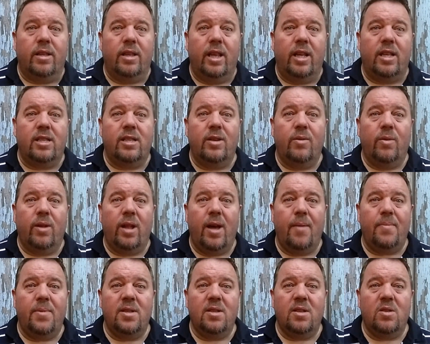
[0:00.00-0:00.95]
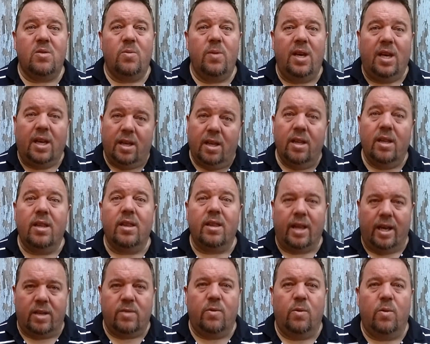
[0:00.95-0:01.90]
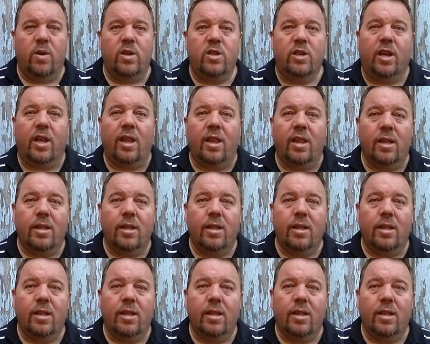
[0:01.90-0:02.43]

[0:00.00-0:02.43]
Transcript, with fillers: let's see what happens this week. Thanks for watching.